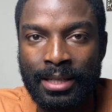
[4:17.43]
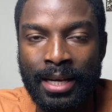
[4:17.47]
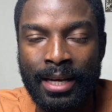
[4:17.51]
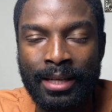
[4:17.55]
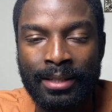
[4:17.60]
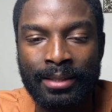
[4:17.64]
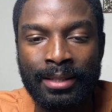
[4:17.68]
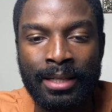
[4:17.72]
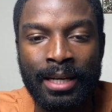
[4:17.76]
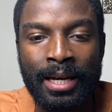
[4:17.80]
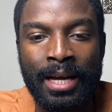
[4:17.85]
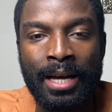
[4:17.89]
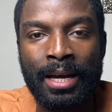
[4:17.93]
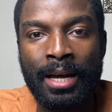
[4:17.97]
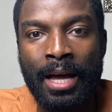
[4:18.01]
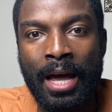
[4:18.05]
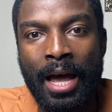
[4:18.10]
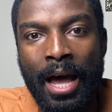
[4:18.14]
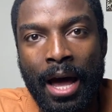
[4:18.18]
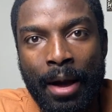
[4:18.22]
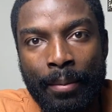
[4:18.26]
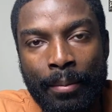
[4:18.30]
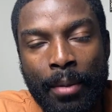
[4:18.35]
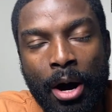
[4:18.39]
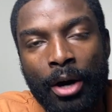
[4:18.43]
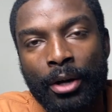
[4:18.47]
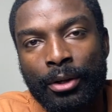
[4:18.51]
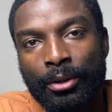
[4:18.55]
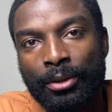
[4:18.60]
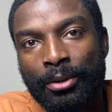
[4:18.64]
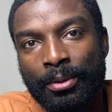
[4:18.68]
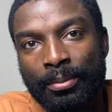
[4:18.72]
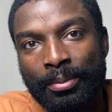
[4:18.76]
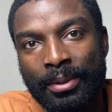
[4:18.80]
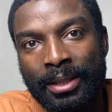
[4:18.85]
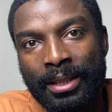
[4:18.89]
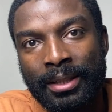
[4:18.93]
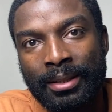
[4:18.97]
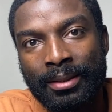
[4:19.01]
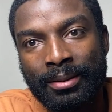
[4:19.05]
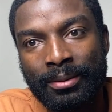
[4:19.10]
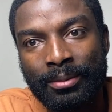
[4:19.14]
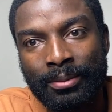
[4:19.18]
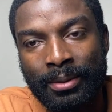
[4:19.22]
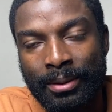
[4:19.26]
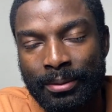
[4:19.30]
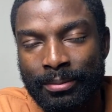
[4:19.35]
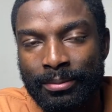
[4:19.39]
And arguably,
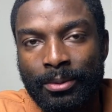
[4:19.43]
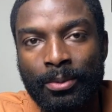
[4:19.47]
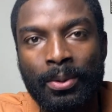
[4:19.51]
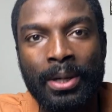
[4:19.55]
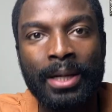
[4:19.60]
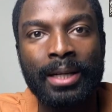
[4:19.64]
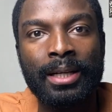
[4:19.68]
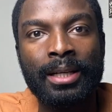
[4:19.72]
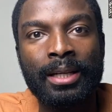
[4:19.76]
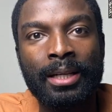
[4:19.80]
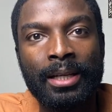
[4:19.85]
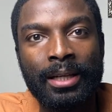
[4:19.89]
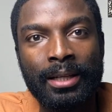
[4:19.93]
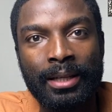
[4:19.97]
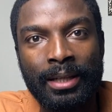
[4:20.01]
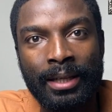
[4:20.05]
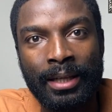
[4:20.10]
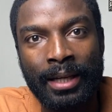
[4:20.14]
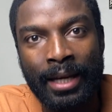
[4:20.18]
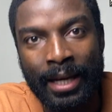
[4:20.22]
well, quite clearly,